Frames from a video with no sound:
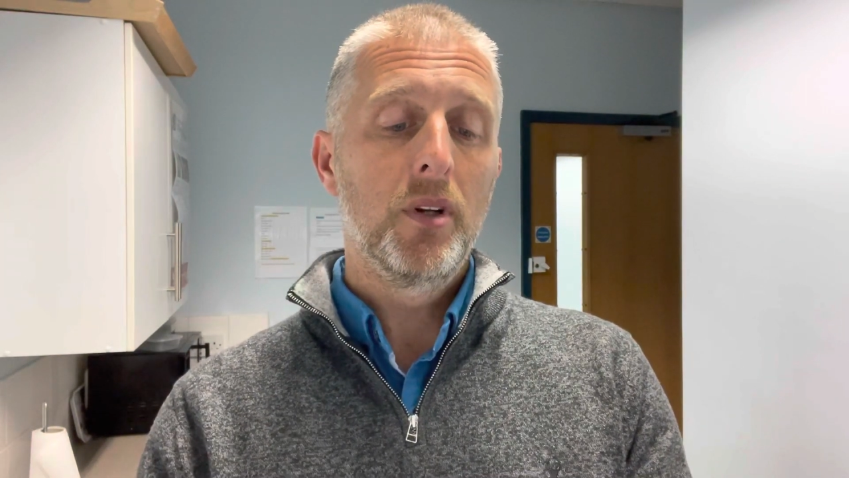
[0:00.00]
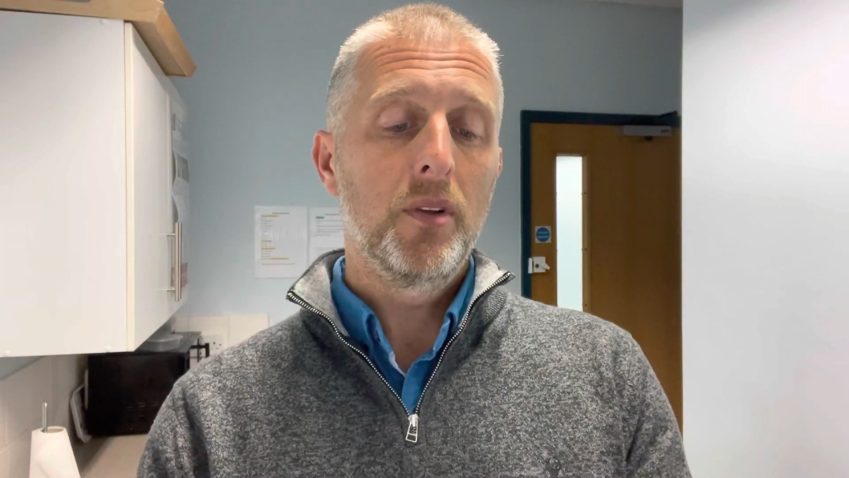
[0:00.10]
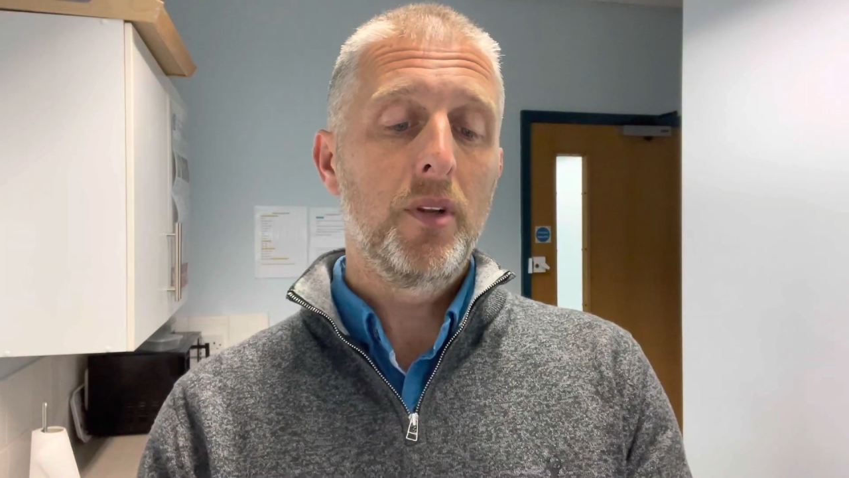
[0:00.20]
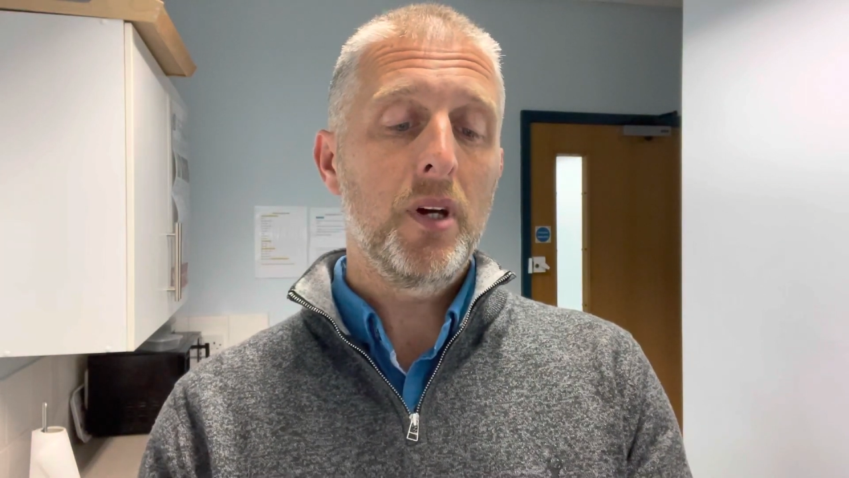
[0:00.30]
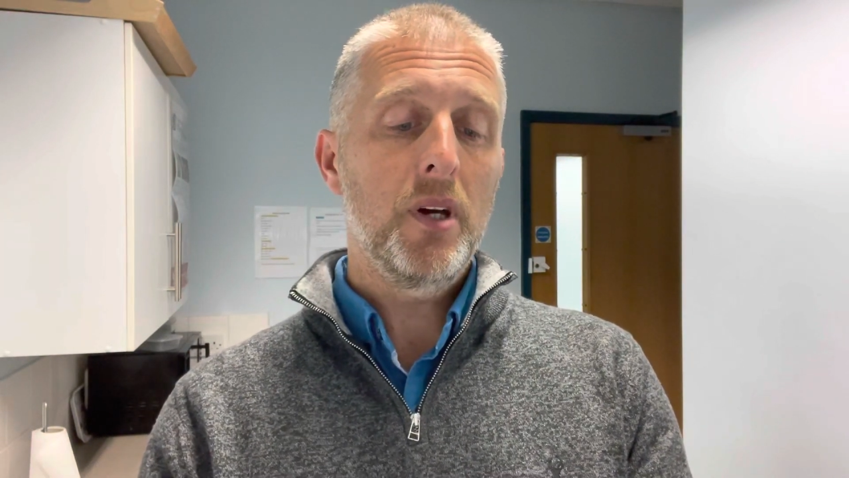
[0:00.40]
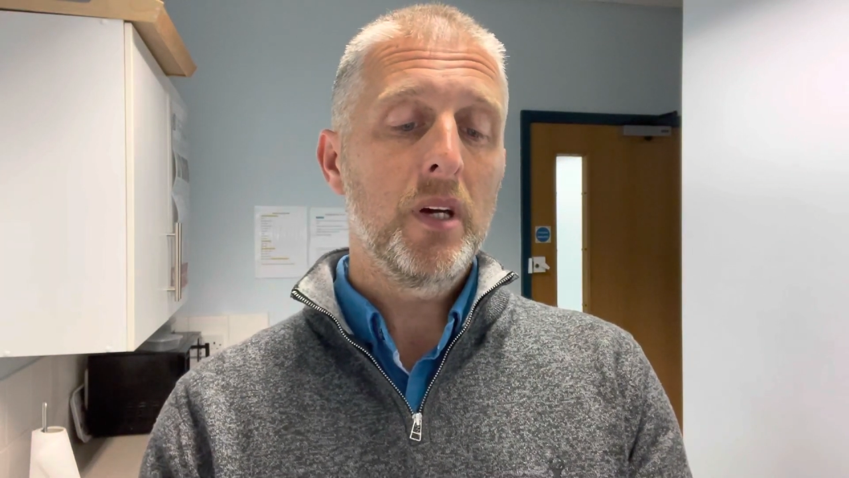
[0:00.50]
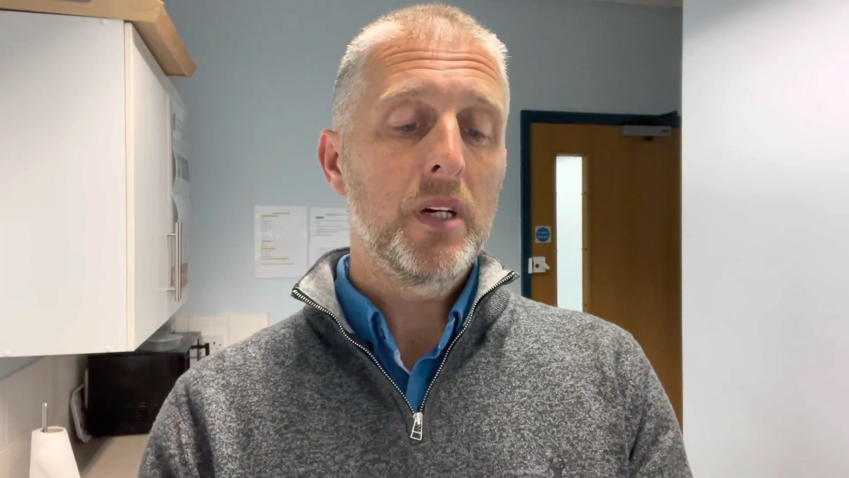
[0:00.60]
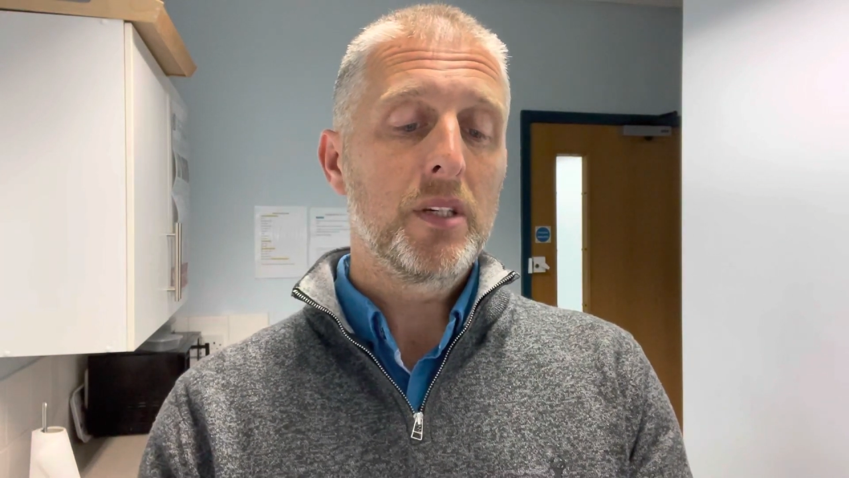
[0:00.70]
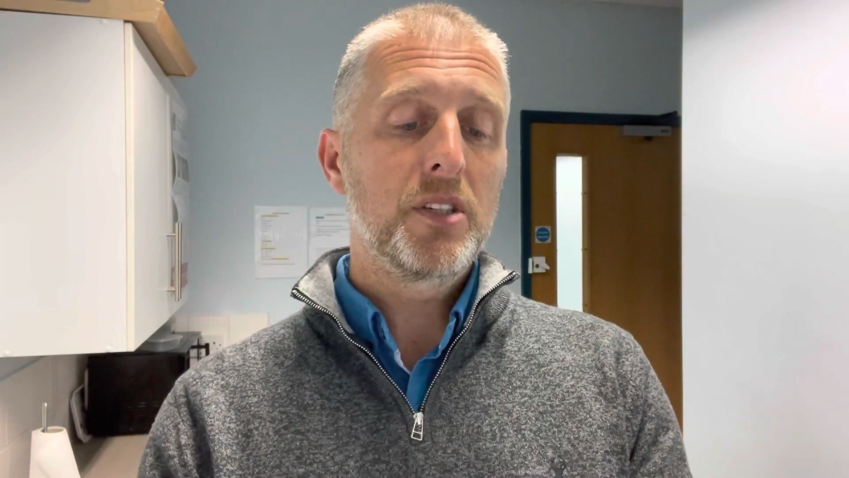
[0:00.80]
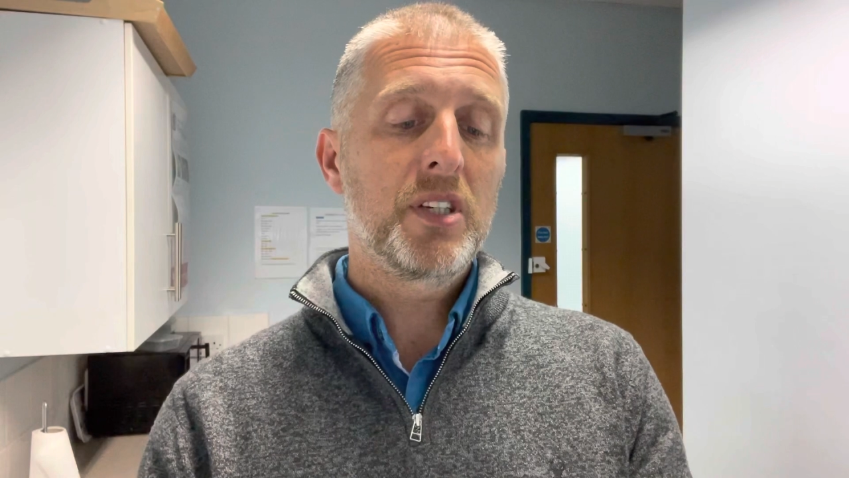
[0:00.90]
the
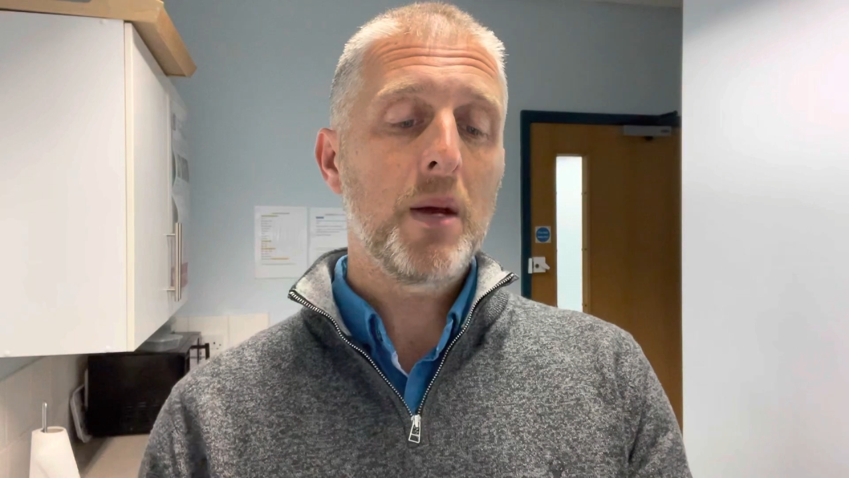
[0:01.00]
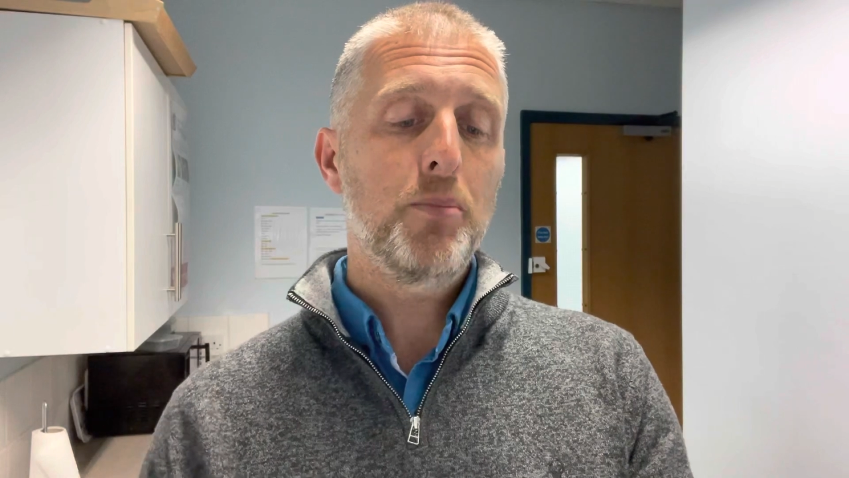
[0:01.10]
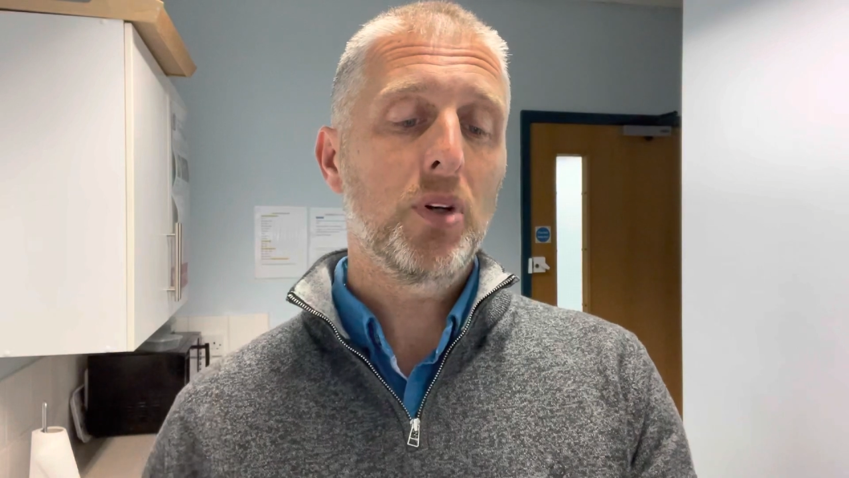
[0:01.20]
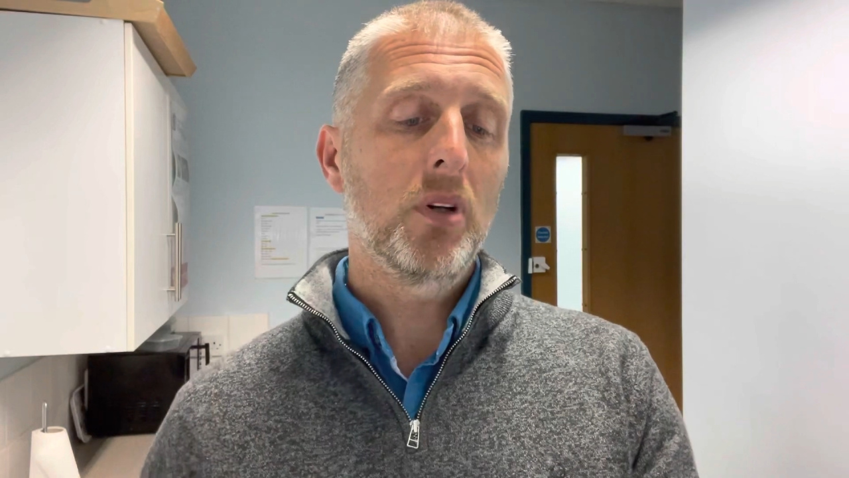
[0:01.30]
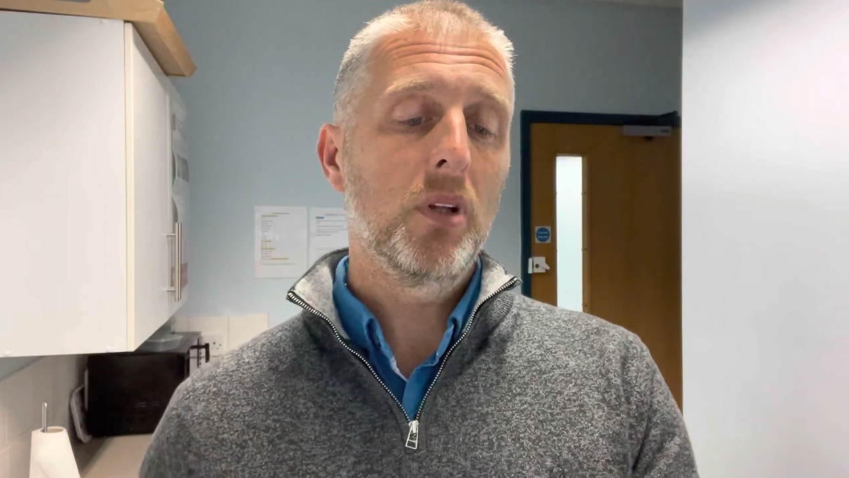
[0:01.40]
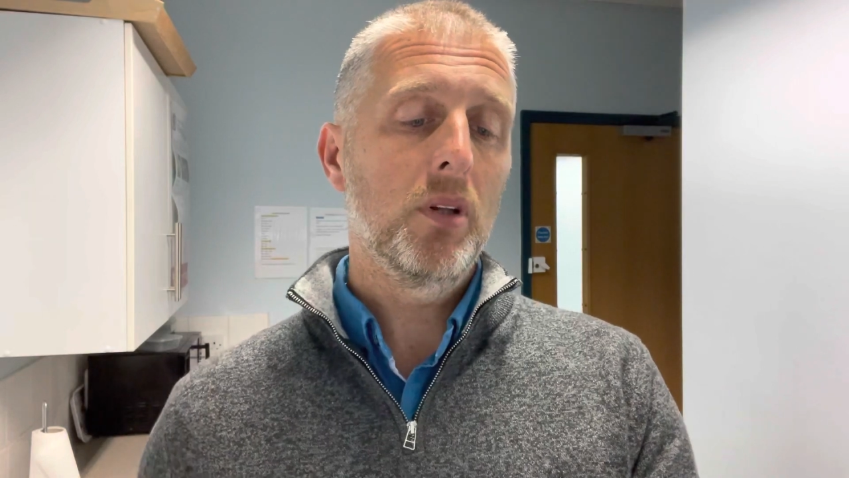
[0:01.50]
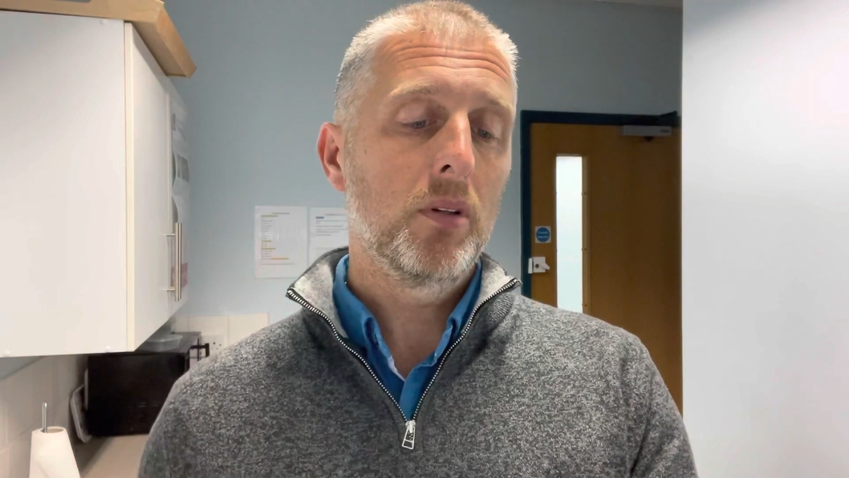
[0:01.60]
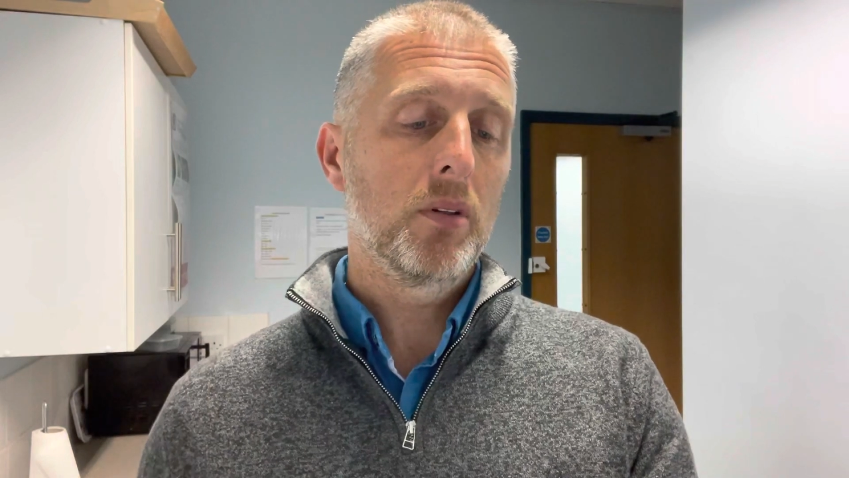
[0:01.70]
Zebulunite